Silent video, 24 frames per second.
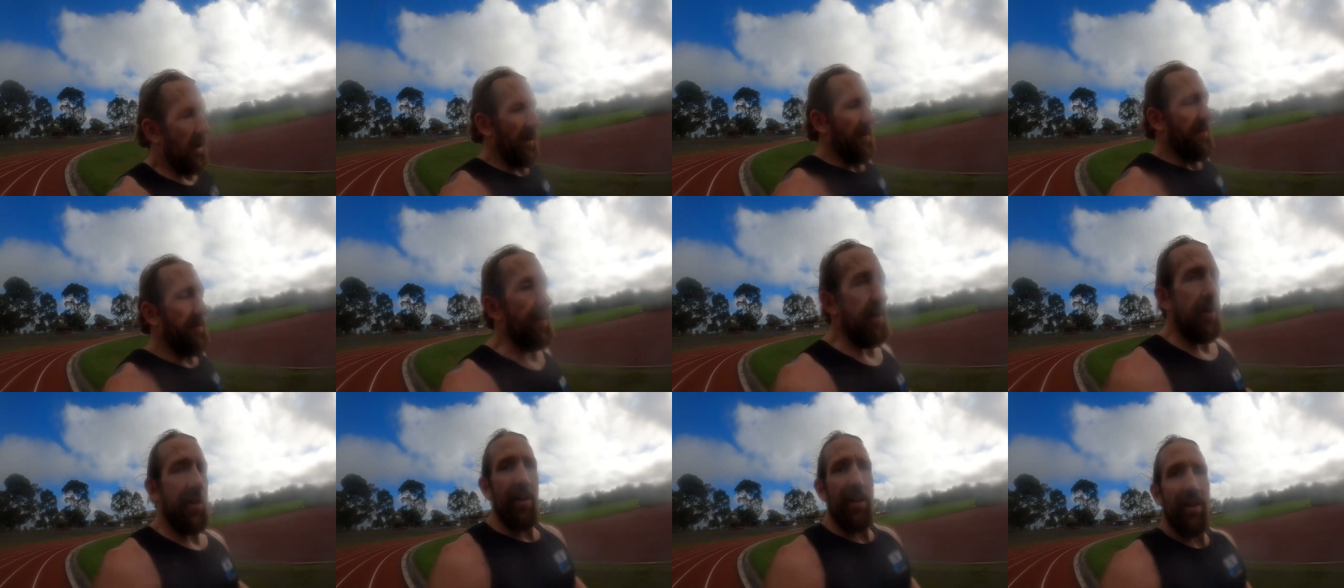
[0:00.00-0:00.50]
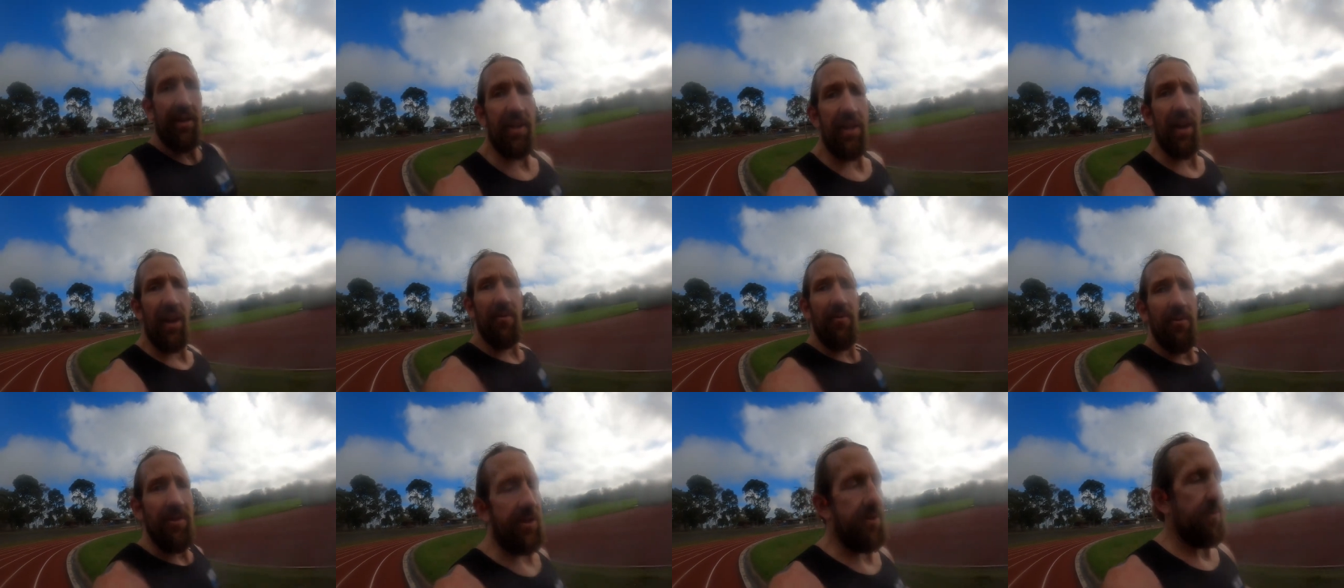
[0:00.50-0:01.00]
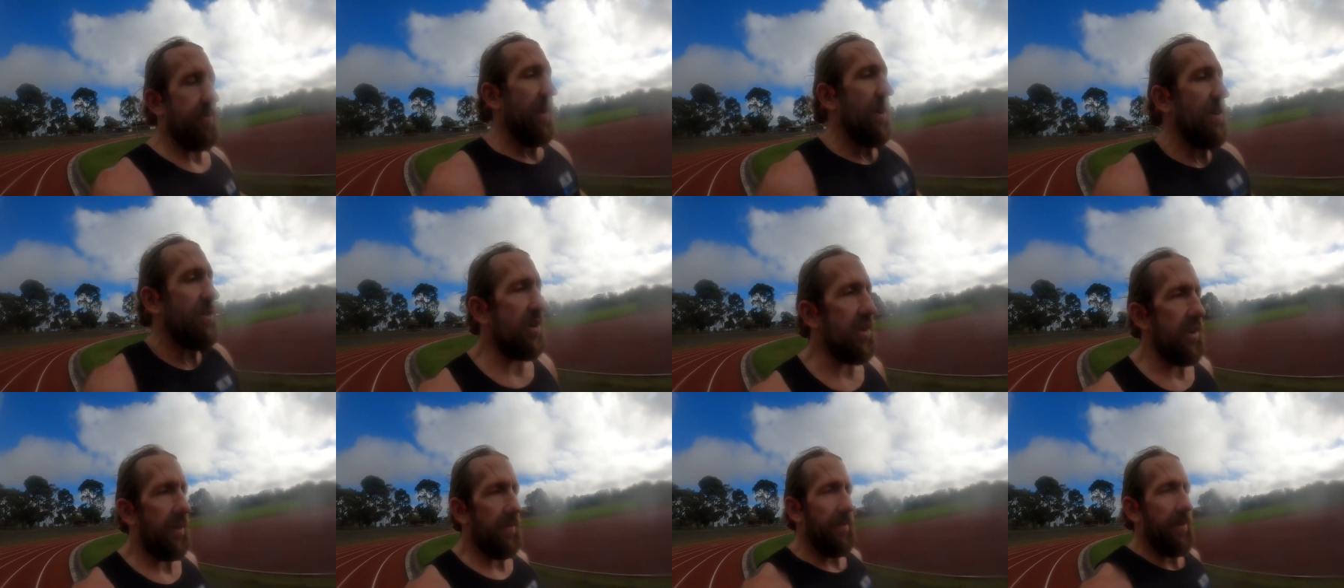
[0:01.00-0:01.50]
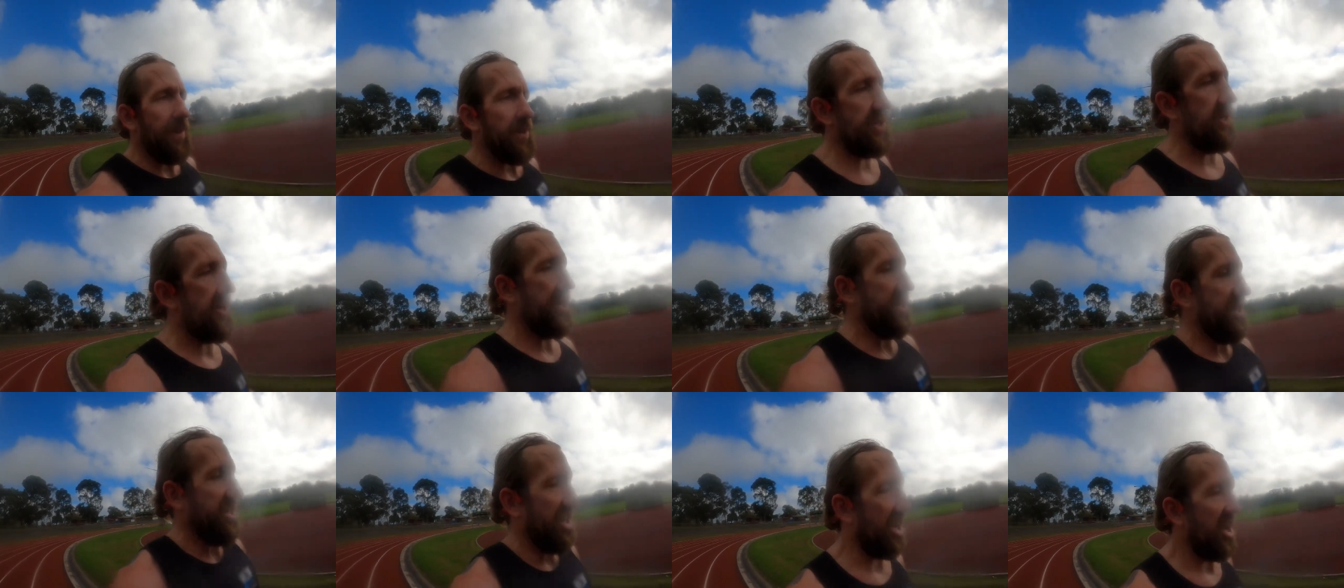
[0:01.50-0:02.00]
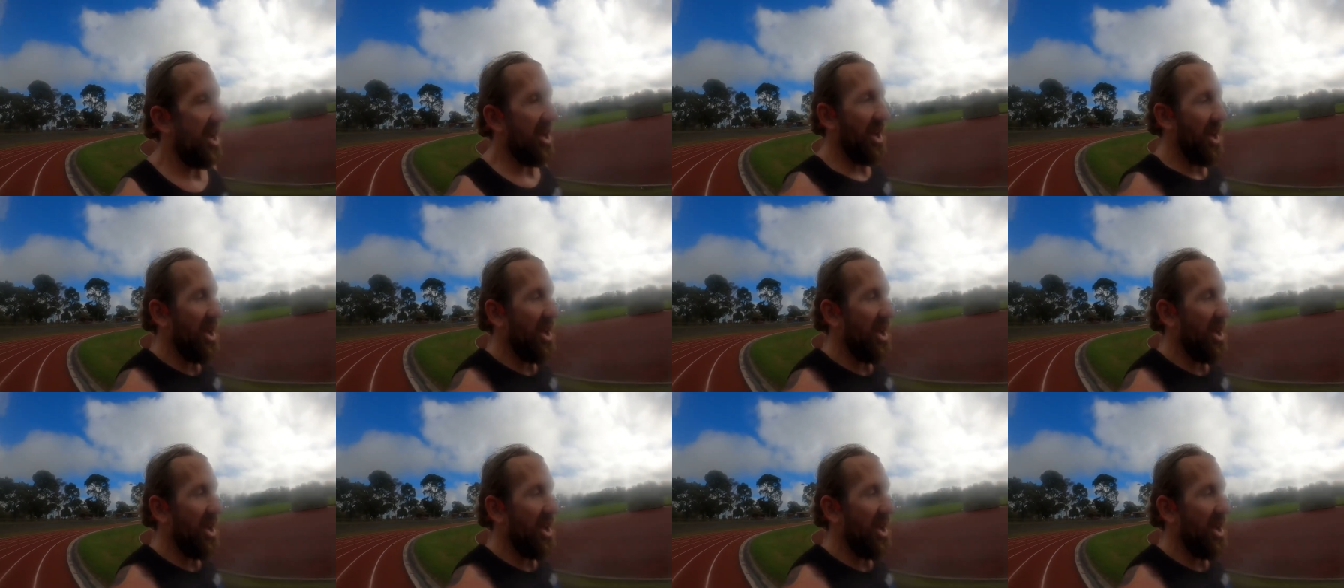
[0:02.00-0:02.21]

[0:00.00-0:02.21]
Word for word: I feel like that was very efficient.